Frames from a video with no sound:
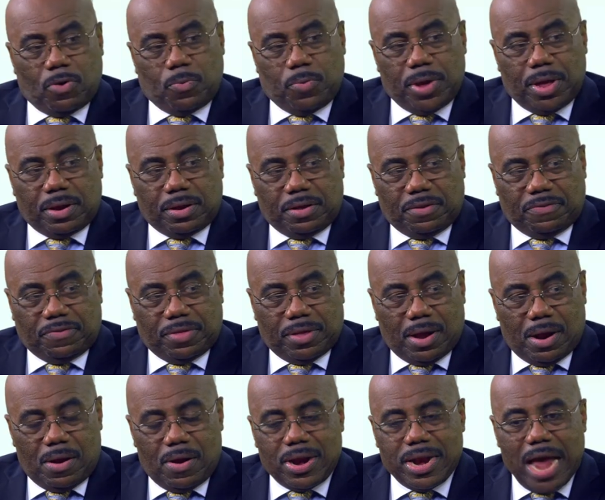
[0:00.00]
realness
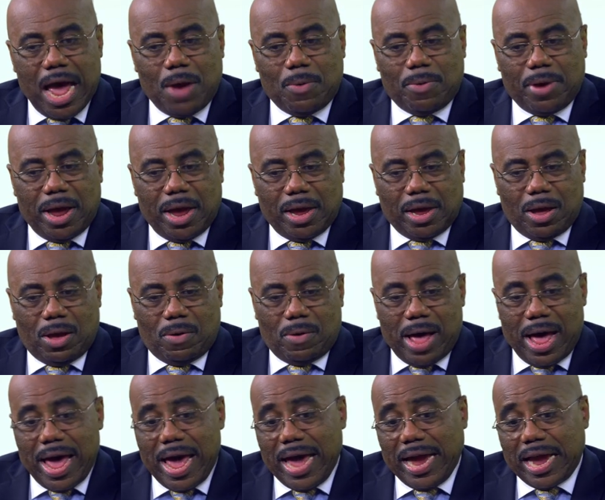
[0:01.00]
there. Now when I go,
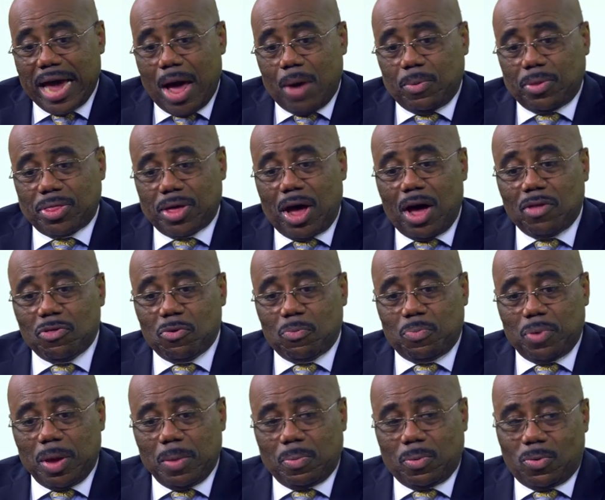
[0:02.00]
I hang out with other
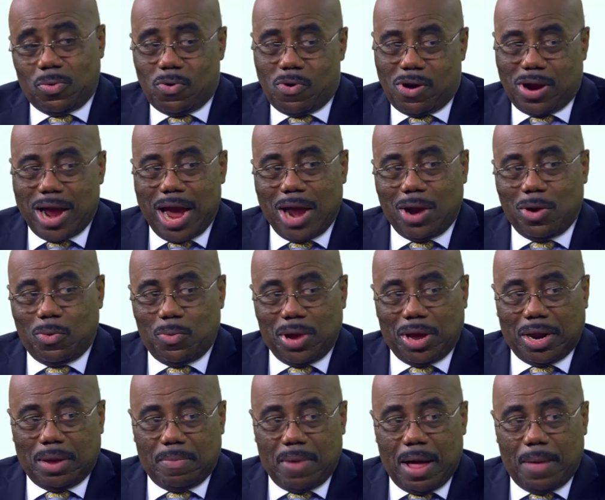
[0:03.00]
people who are kind of
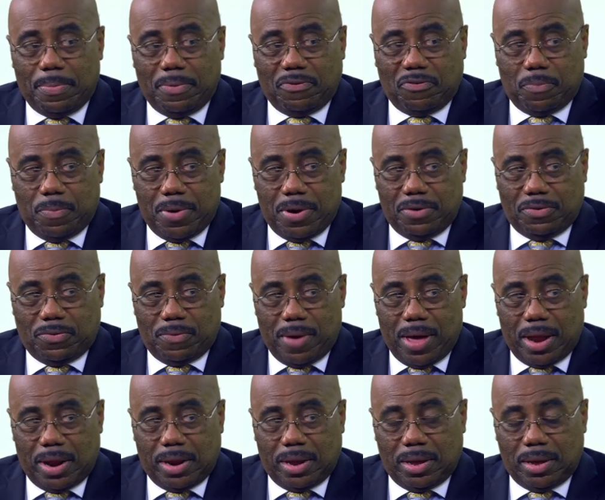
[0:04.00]
real about their
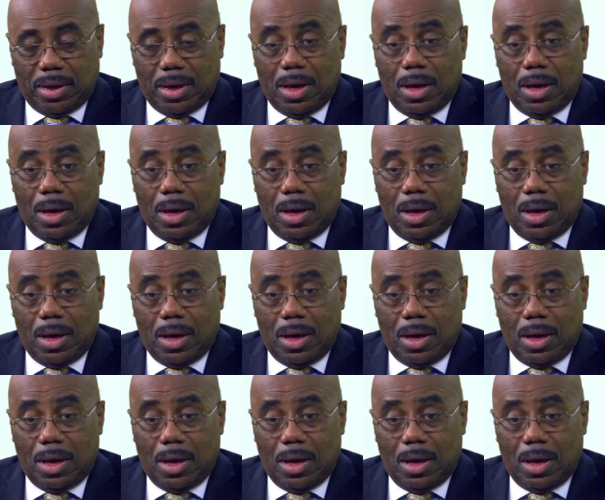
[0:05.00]
spirituality.